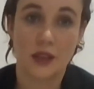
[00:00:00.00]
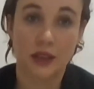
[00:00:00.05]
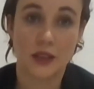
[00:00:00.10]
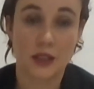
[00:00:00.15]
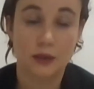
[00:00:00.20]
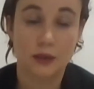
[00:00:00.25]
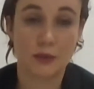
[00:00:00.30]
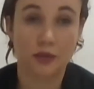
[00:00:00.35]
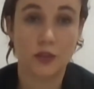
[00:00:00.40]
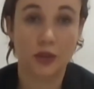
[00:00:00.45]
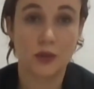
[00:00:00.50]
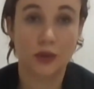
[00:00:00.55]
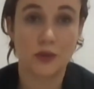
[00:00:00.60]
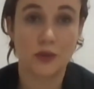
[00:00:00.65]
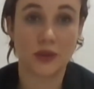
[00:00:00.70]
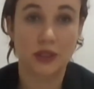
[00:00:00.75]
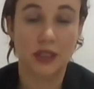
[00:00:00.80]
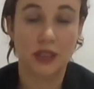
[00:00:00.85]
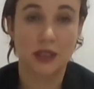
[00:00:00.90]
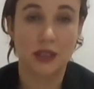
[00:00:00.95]
The
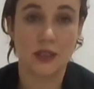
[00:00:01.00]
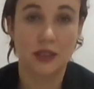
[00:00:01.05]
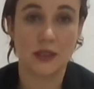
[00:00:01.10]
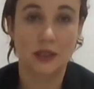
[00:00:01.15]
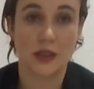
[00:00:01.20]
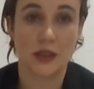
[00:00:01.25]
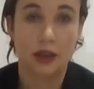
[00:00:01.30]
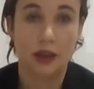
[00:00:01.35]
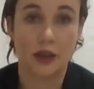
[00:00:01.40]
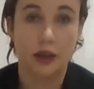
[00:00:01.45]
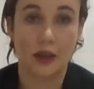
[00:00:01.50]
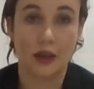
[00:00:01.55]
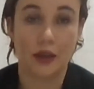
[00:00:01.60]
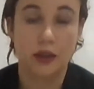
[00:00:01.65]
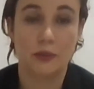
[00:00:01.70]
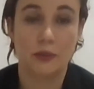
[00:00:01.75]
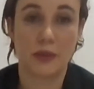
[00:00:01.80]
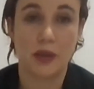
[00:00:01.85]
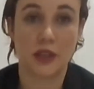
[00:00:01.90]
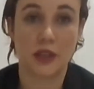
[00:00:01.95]
Hemafuse is
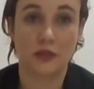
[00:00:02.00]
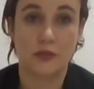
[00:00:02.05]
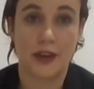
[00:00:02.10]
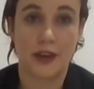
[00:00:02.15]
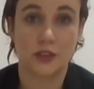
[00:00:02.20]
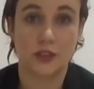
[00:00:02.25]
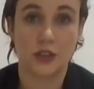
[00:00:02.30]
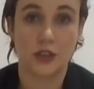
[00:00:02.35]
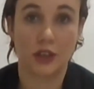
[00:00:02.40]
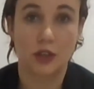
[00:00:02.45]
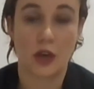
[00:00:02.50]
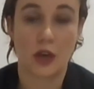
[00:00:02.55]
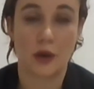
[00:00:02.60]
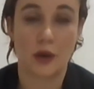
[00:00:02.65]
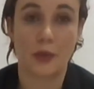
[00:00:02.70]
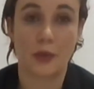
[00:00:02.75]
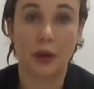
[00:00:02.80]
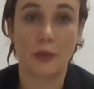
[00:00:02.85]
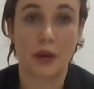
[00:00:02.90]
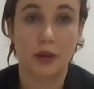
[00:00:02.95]
manufactured
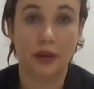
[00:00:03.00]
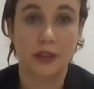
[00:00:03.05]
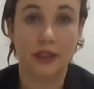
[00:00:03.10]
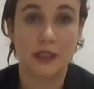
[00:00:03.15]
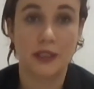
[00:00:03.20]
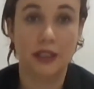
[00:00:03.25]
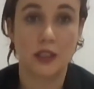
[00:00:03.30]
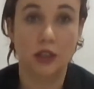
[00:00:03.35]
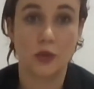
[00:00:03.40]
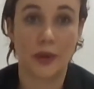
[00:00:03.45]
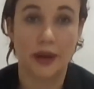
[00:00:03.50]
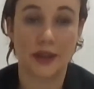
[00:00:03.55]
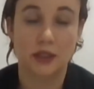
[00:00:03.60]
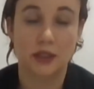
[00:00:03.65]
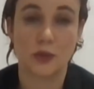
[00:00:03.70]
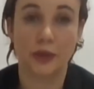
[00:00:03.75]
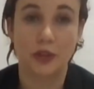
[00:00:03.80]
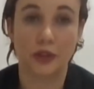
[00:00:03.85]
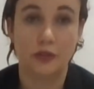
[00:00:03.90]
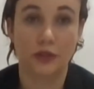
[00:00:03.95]
primarily in the
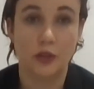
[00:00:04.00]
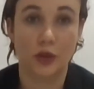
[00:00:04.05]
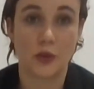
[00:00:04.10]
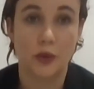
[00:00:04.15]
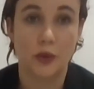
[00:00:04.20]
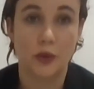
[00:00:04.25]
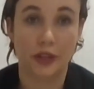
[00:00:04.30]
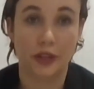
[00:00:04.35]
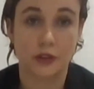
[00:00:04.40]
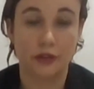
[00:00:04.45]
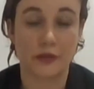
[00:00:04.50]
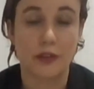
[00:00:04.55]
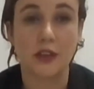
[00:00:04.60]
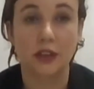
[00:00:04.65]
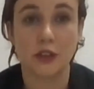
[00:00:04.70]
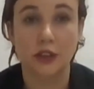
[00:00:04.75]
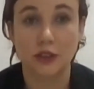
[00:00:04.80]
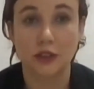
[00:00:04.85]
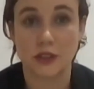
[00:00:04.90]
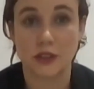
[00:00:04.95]
US with a few other
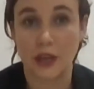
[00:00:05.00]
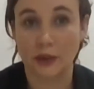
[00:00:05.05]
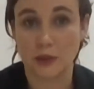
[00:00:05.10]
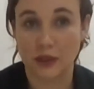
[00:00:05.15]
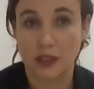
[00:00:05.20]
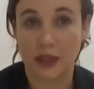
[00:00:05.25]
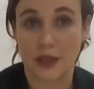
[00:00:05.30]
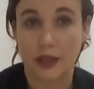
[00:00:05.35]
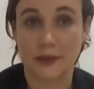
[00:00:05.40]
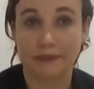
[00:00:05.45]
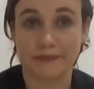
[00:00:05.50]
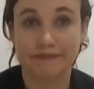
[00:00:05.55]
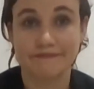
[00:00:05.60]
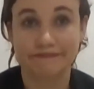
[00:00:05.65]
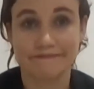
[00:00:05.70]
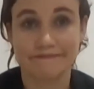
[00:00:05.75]
vendors outside.